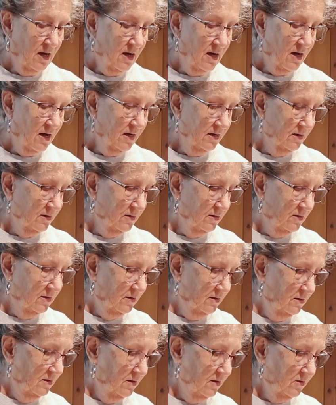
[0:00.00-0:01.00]
Hot
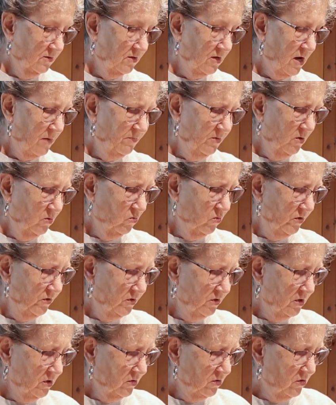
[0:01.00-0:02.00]
cooktop. You don't want it
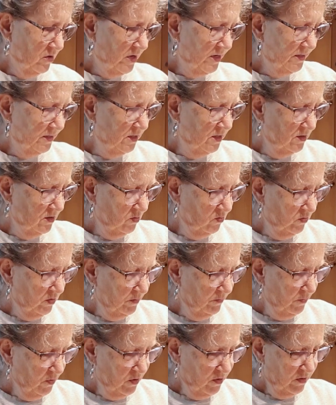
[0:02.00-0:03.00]
to go crazy. You don't want
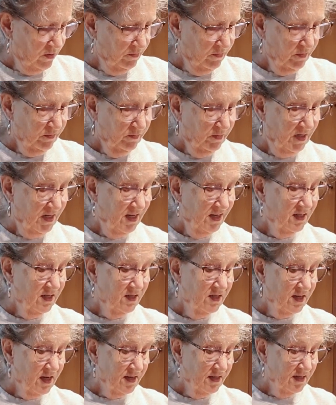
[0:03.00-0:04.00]
to burn them. But it is
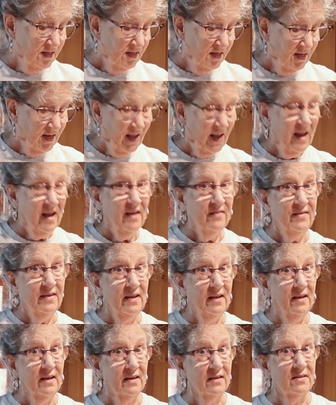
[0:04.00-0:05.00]
1.5
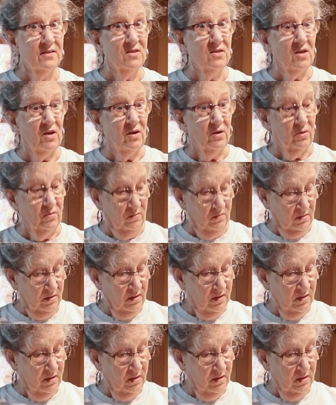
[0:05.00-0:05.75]
eggs, so